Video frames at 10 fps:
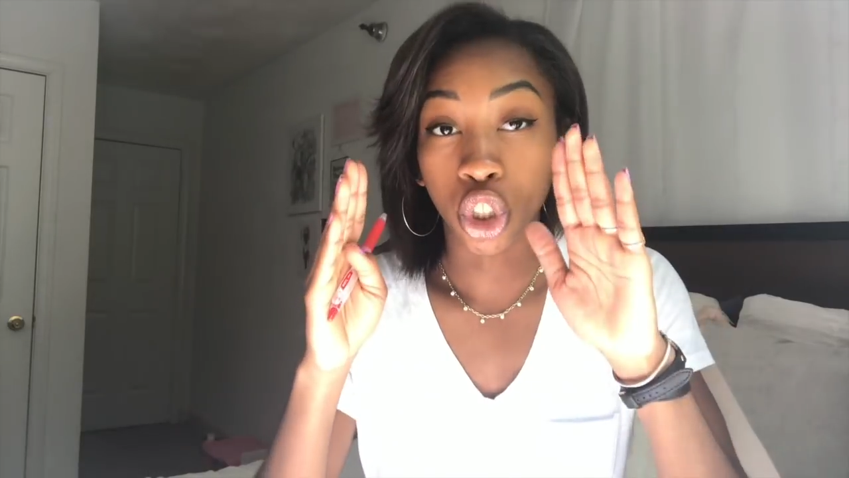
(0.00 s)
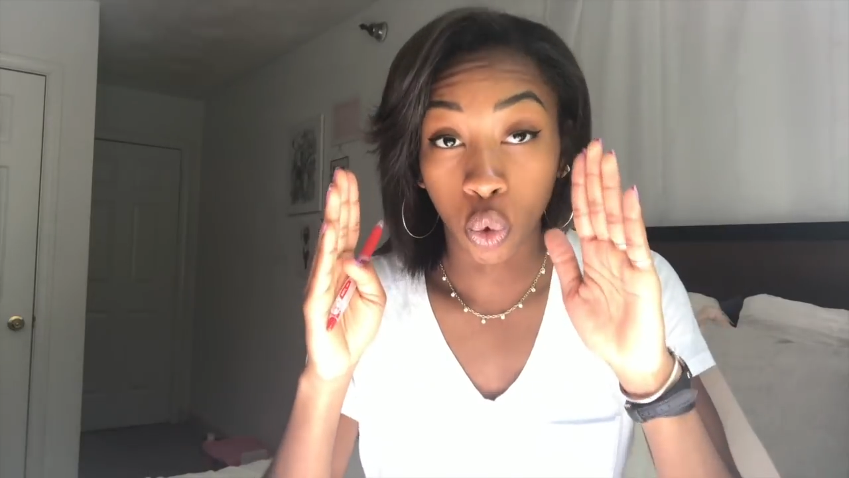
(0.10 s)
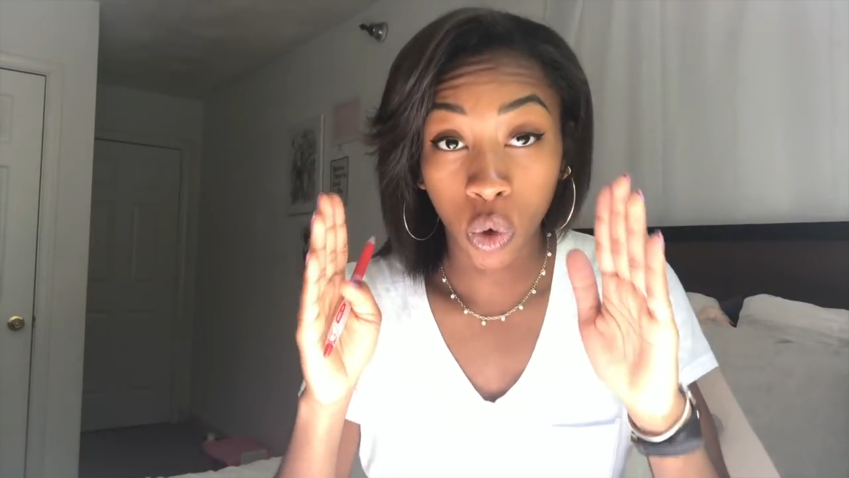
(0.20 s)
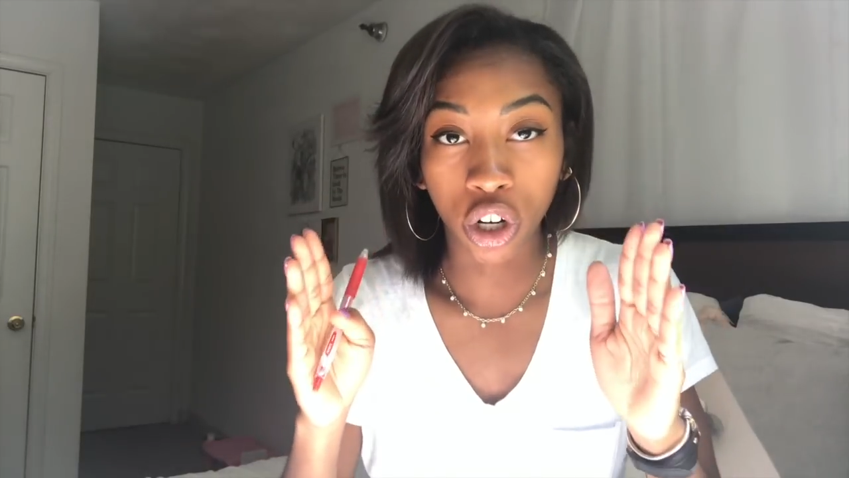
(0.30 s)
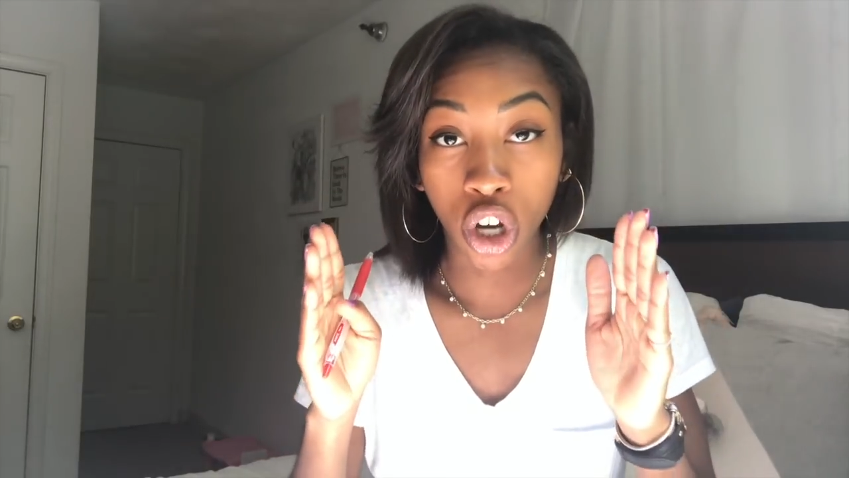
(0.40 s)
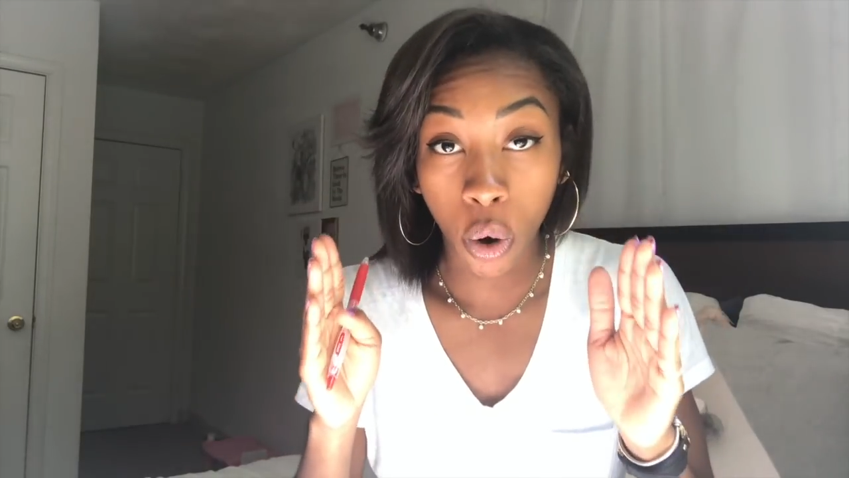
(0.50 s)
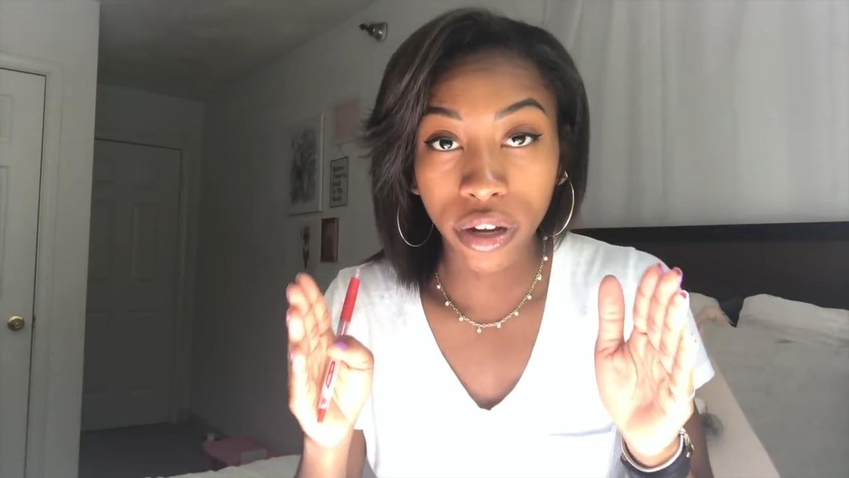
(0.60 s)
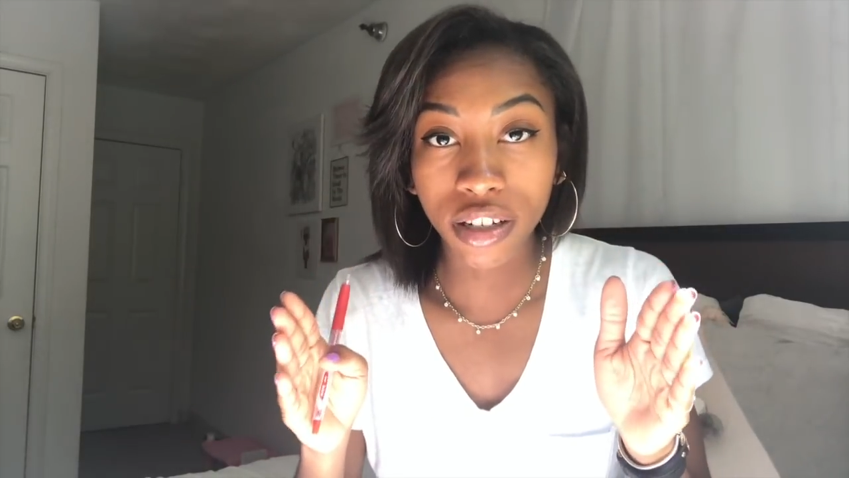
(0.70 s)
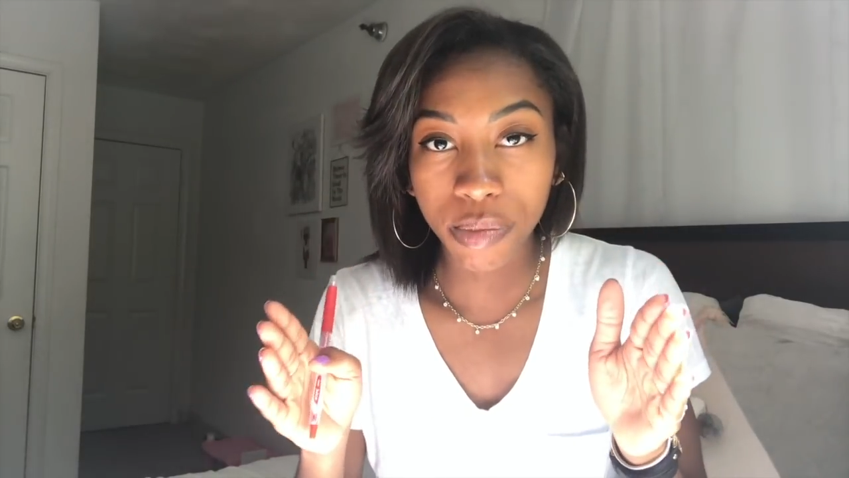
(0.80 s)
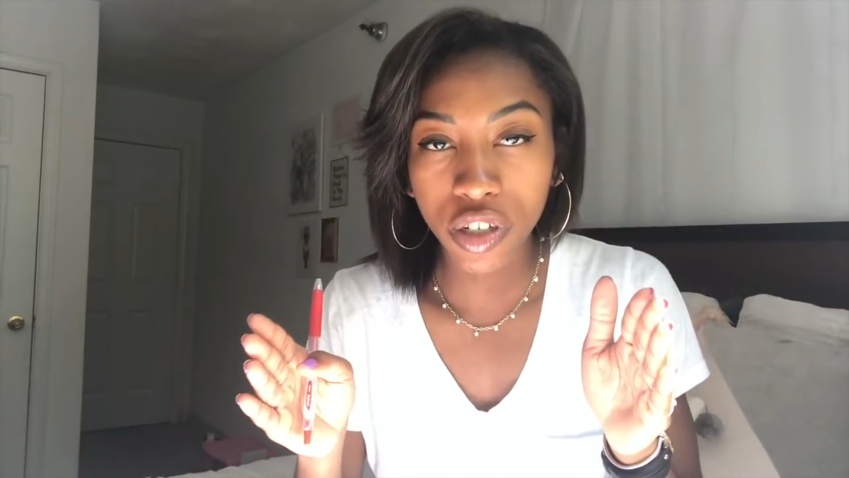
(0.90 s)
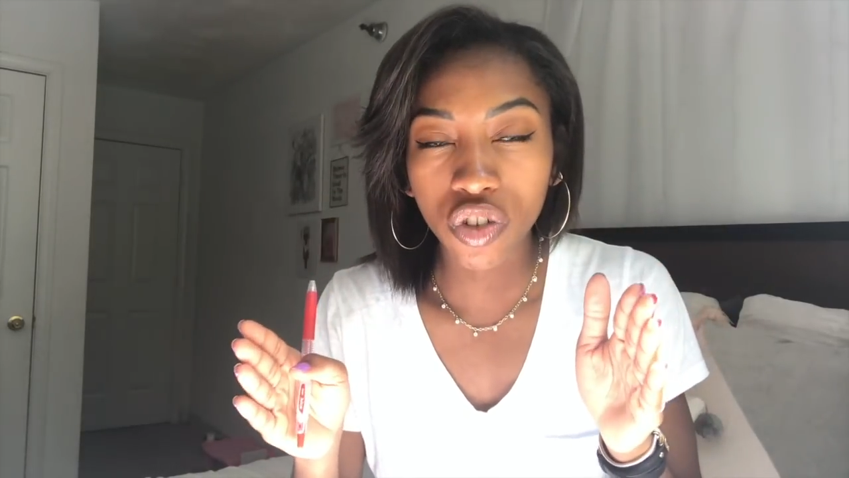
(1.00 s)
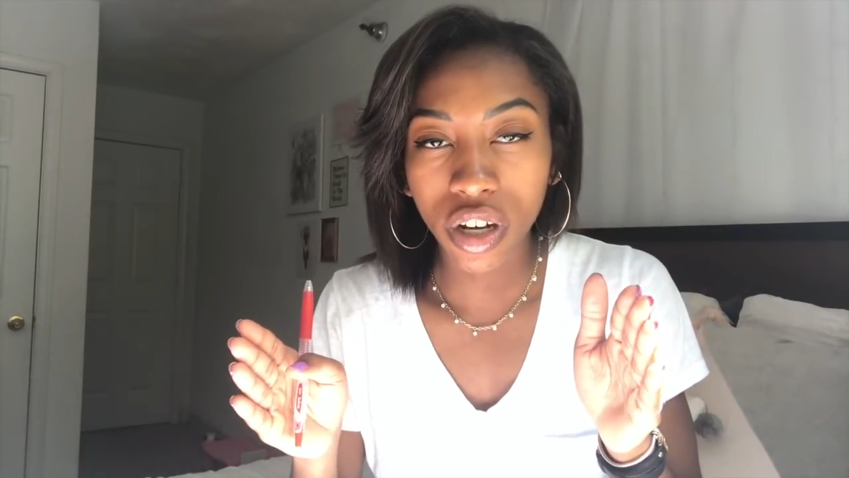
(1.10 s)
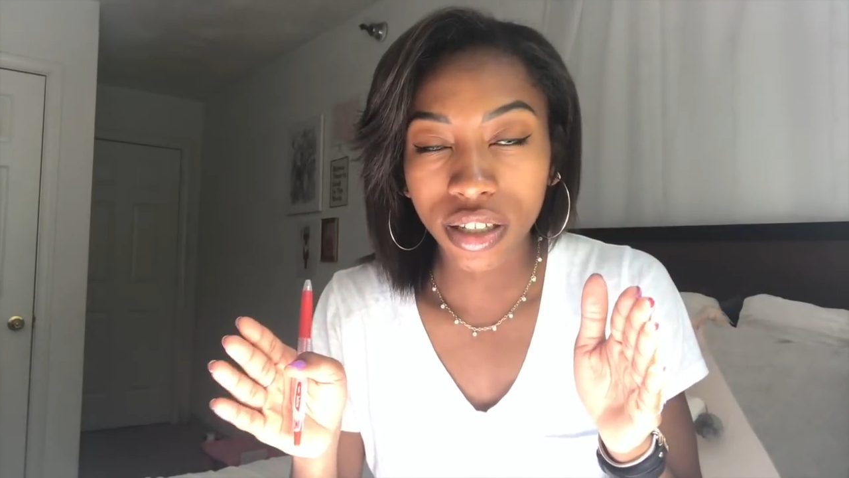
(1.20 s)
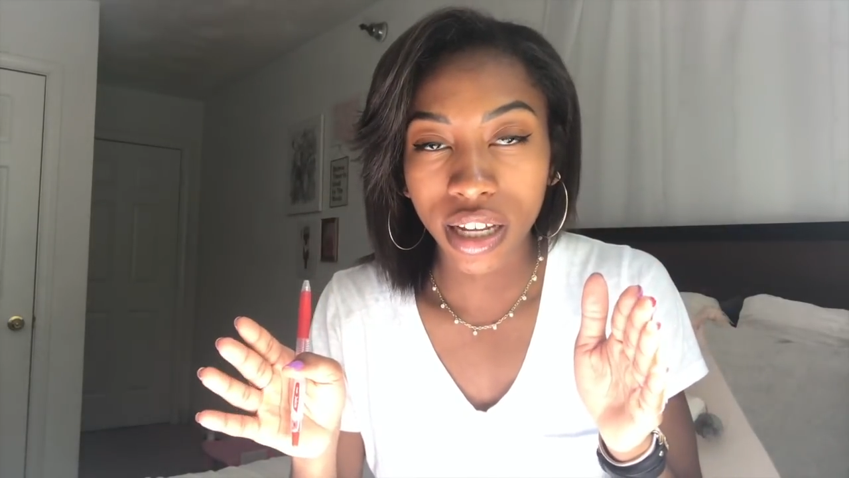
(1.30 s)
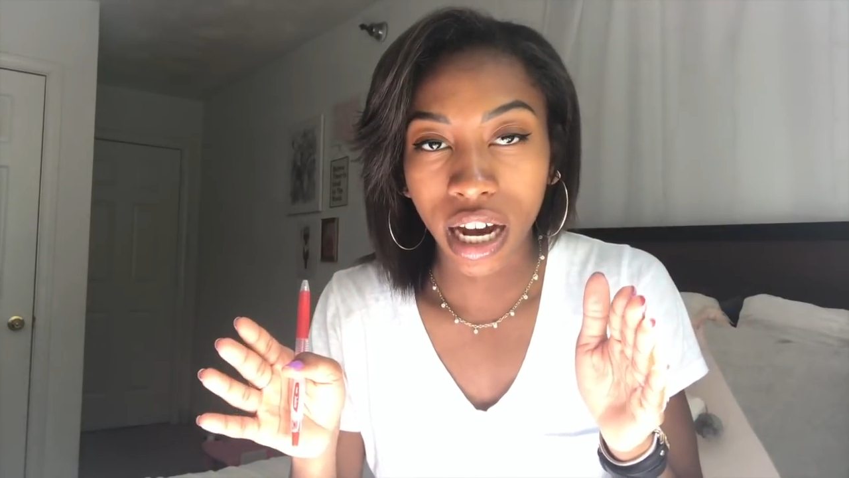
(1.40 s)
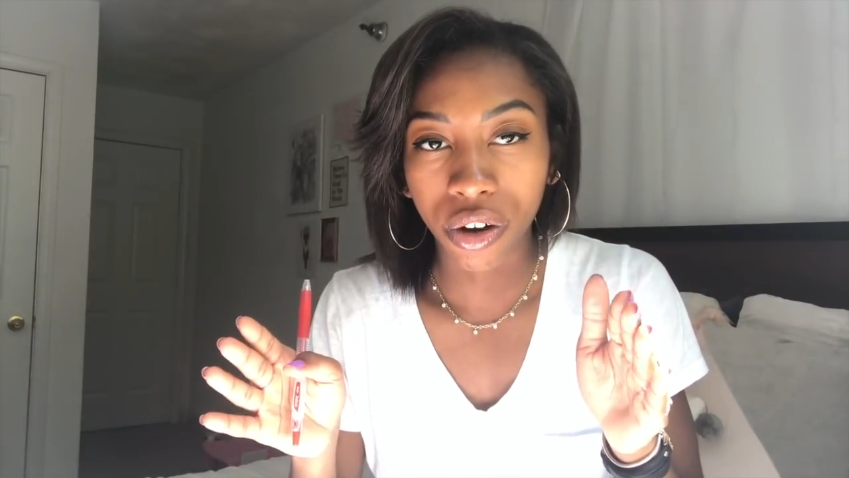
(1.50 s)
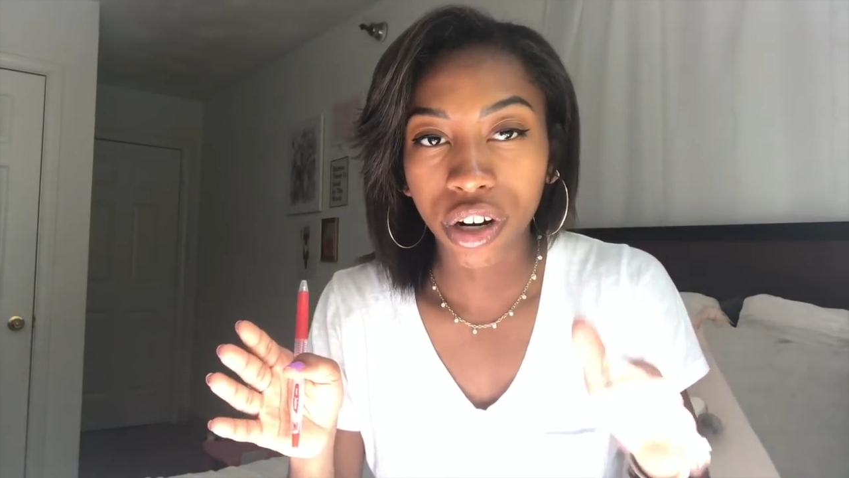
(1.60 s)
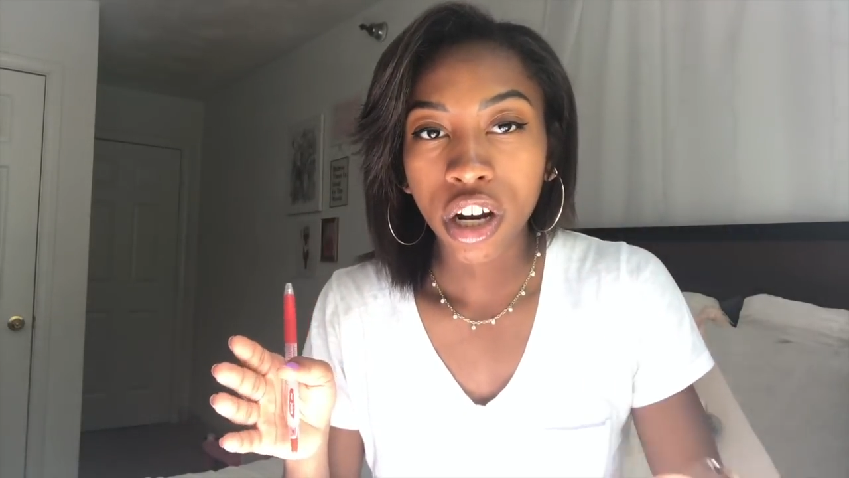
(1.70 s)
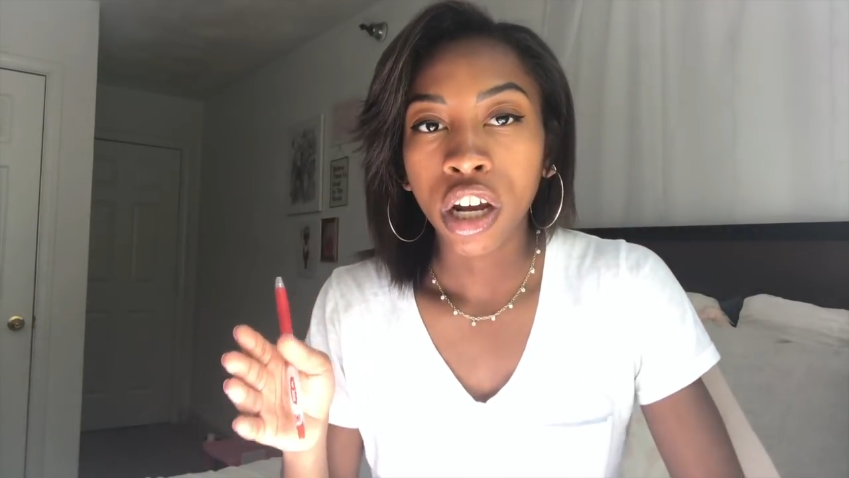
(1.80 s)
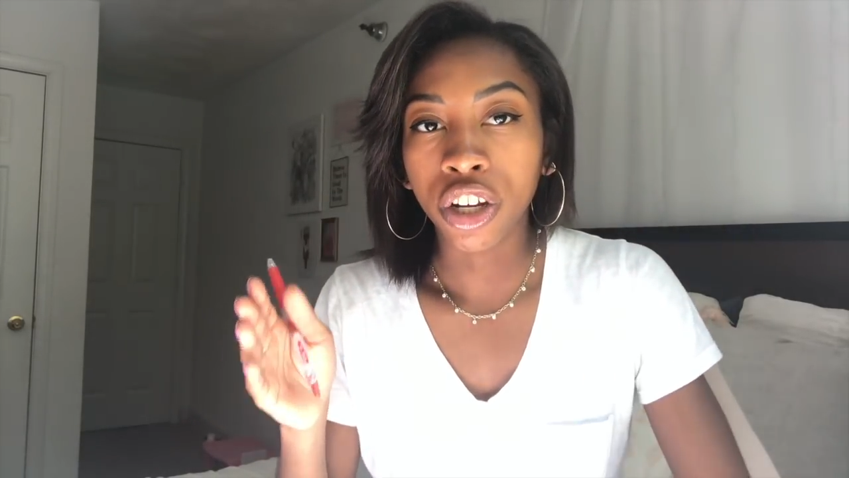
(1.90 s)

you are going to be stressed out.